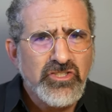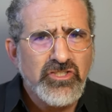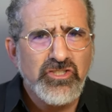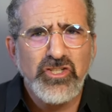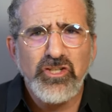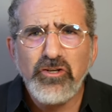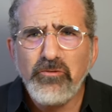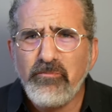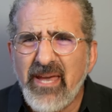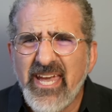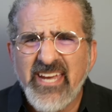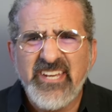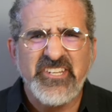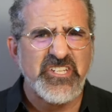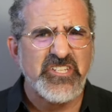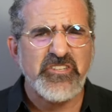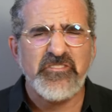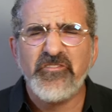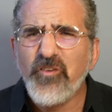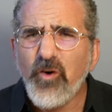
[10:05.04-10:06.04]
2
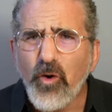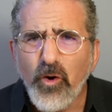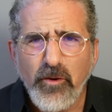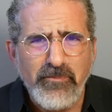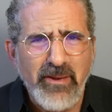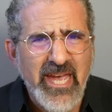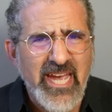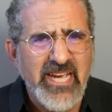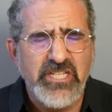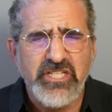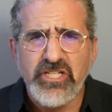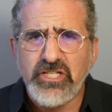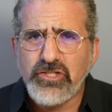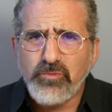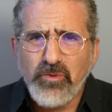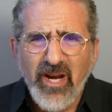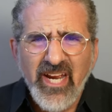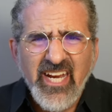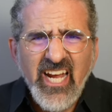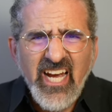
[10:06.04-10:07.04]
pages, 4 pages,
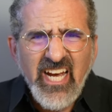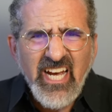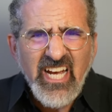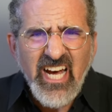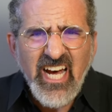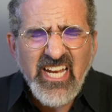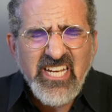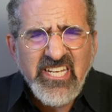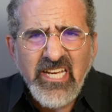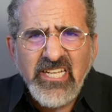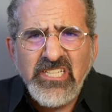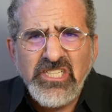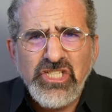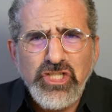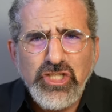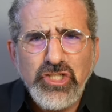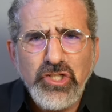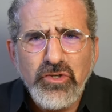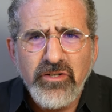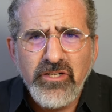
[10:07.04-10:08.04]
right? A nice,
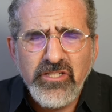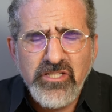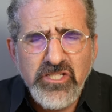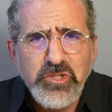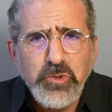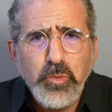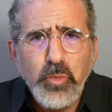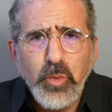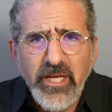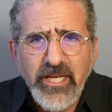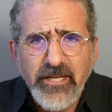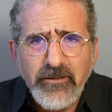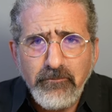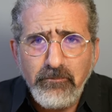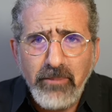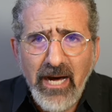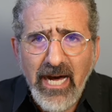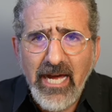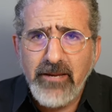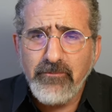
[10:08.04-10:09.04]
short, sweet
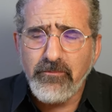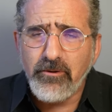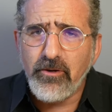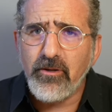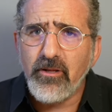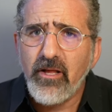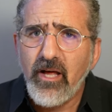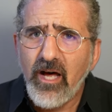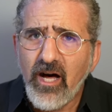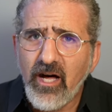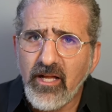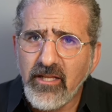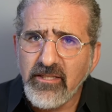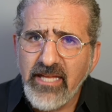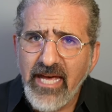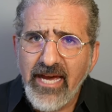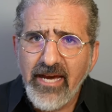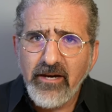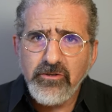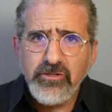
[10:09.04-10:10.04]
Bible
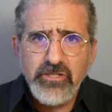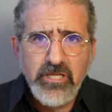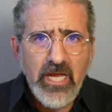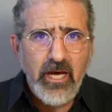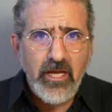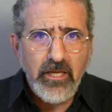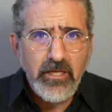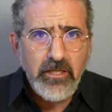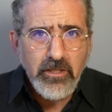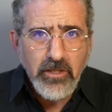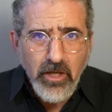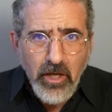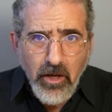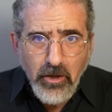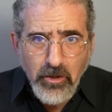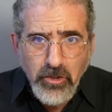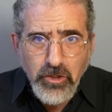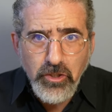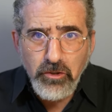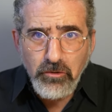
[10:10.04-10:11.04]
allows a
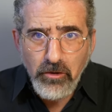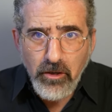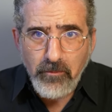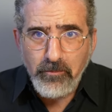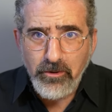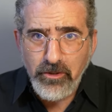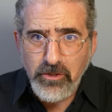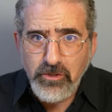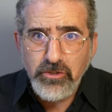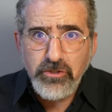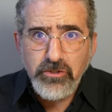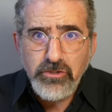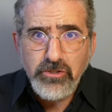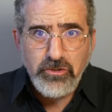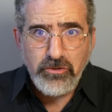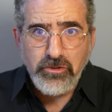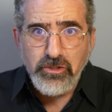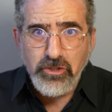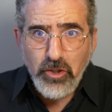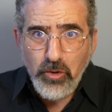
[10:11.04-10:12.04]
newer
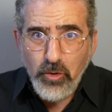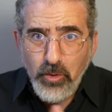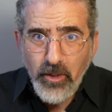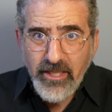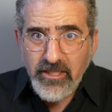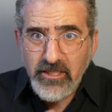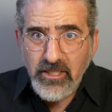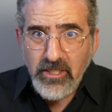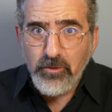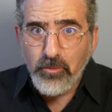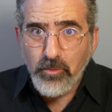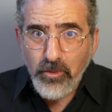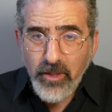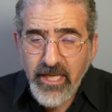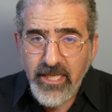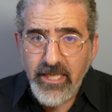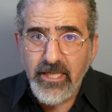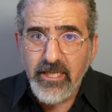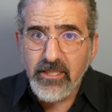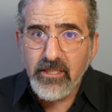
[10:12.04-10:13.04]
producer to quickly
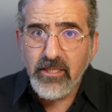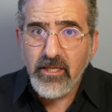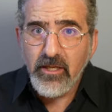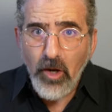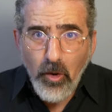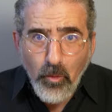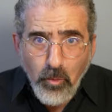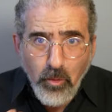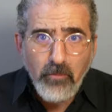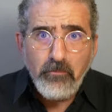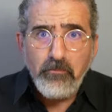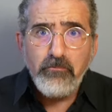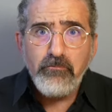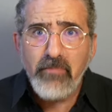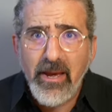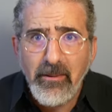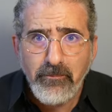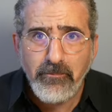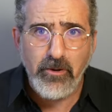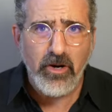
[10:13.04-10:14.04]
read,
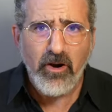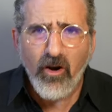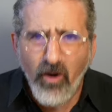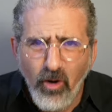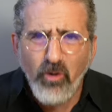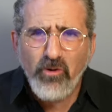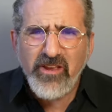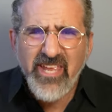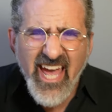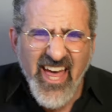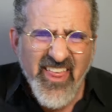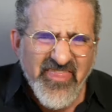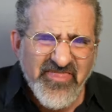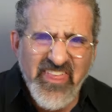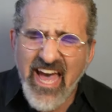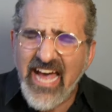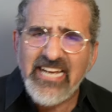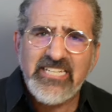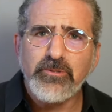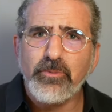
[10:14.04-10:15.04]
remember, oh yeah,
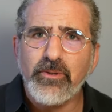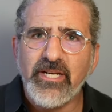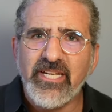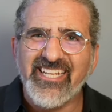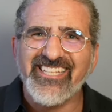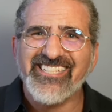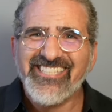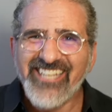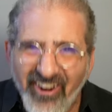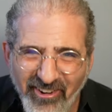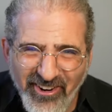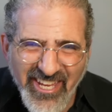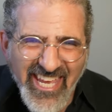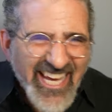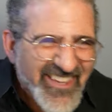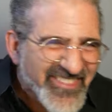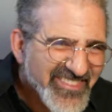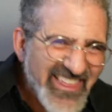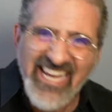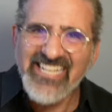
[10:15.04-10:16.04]
that's what it is. Oh
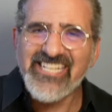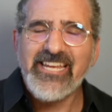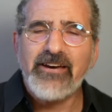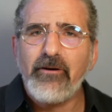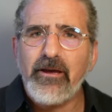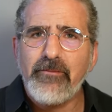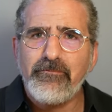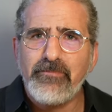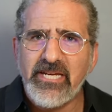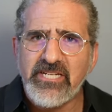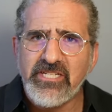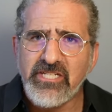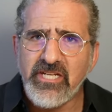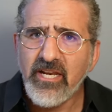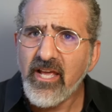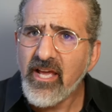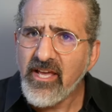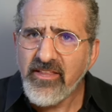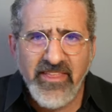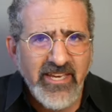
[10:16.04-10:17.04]
yeah, that's how I pitch
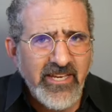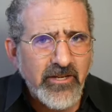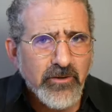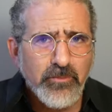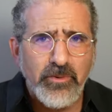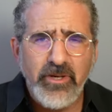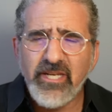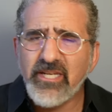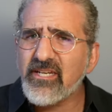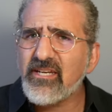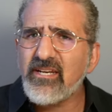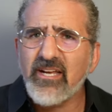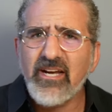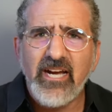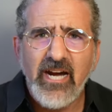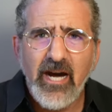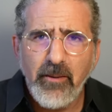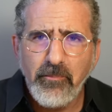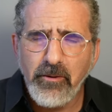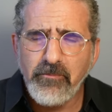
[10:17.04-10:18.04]
it. They can read it in a
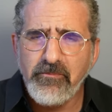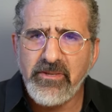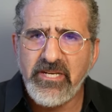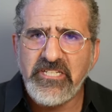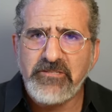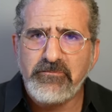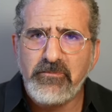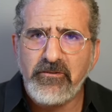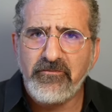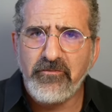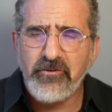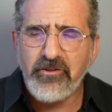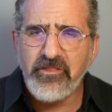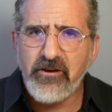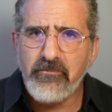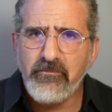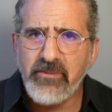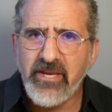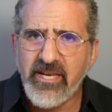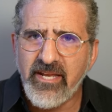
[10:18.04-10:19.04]
couple minutes before
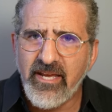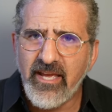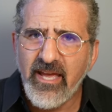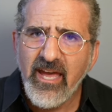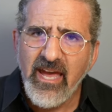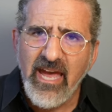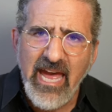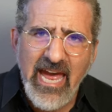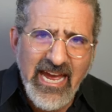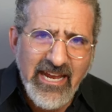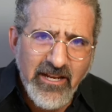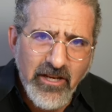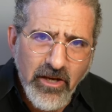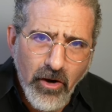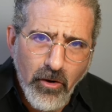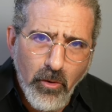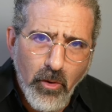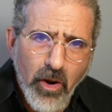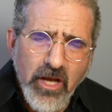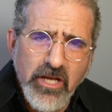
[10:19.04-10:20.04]
their meeting and
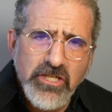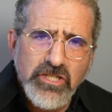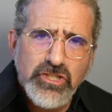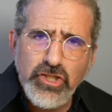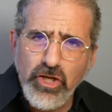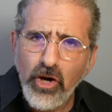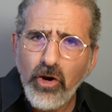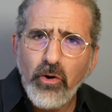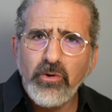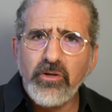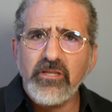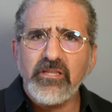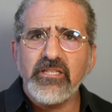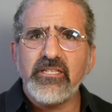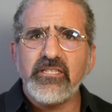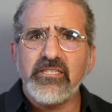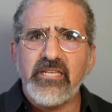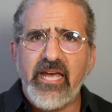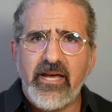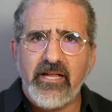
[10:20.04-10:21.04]
go totally
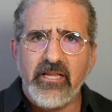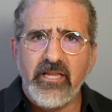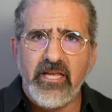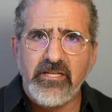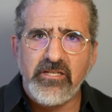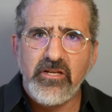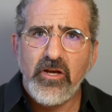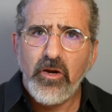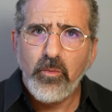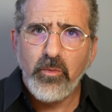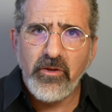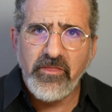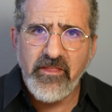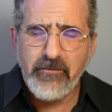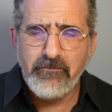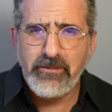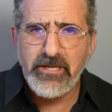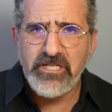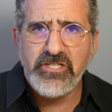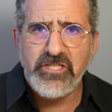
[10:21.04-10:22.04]
nail it when they
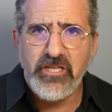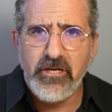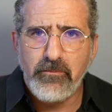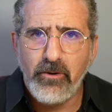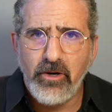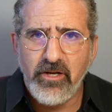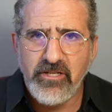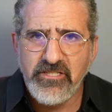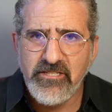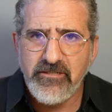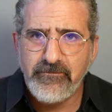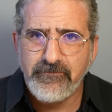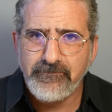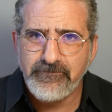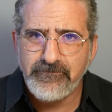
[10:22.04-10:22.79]
pitch their boss.